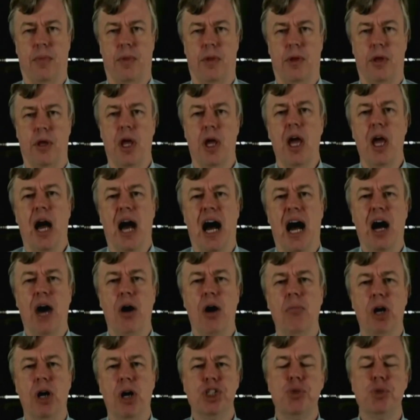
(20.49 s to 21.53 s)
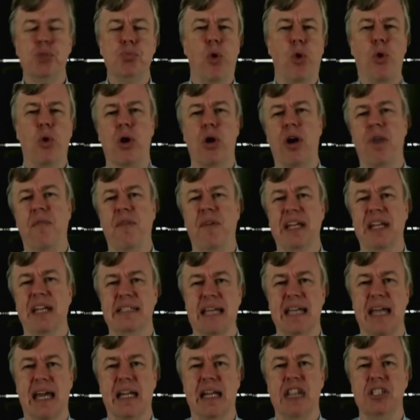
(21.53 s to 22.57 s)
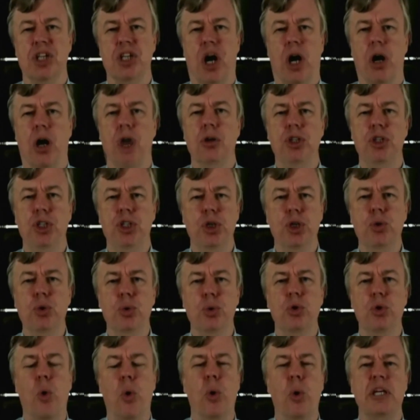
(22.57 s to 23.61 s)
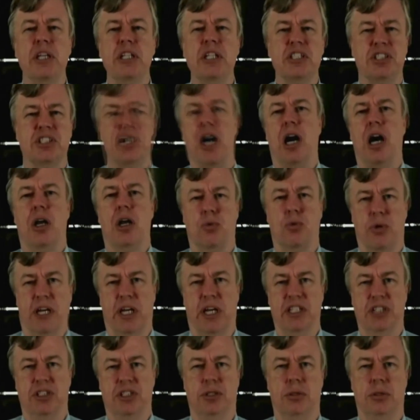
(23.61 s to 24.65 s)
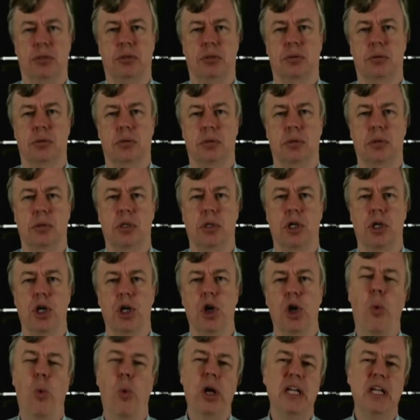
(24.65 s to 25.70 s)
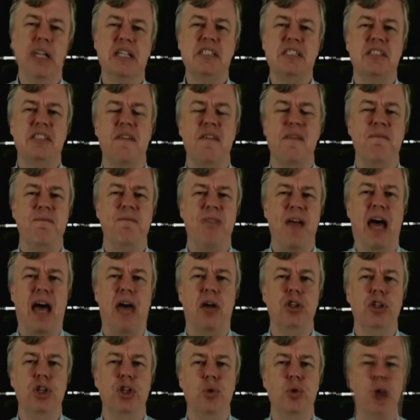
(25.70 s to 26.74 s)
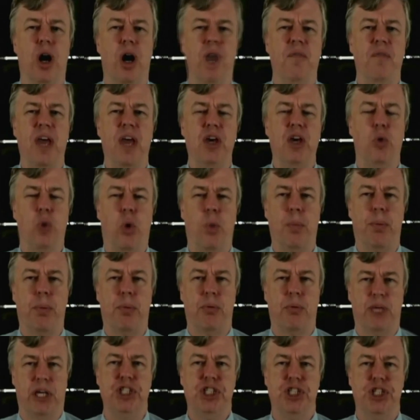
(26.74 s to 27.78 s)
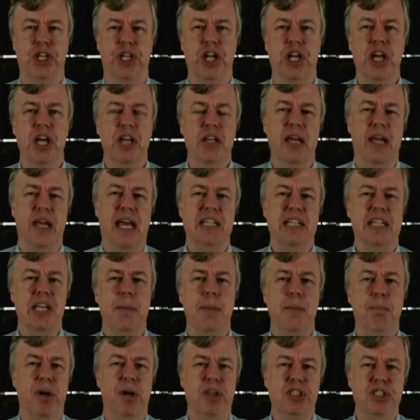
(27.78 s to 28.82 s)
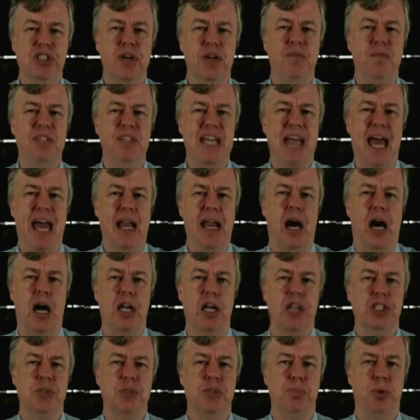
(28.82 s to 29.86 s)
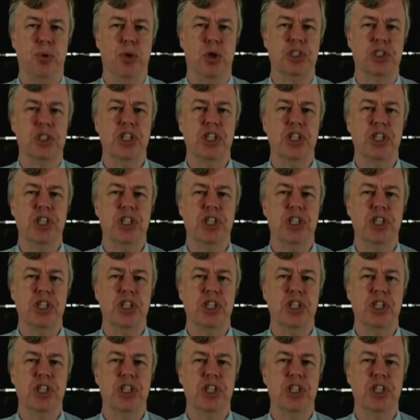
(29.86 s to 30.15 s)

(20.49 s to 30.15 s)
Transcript: How much more of it, Dennis, are you going to tolerate? What is the value of a corporation that has a bunch of debt on its books